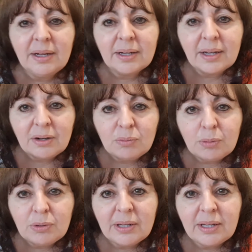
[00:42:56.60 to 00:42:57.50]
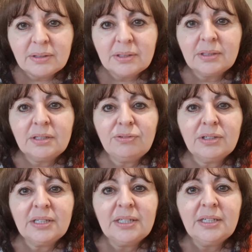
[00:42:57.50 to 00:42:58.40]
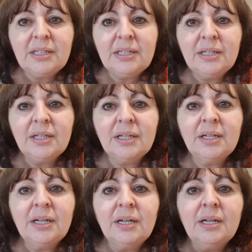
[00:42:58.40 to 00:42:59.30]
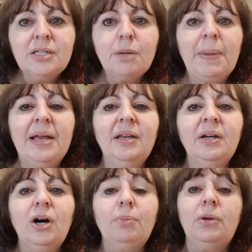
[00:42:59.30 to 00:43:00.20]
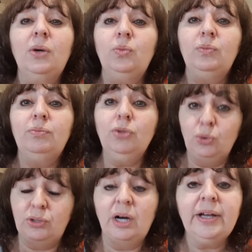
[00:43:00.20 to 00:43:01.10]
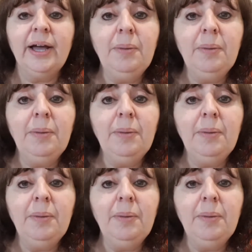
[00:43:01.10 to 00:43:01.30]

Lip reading: Caramel, I pronounce differently depending on my mood. Okay.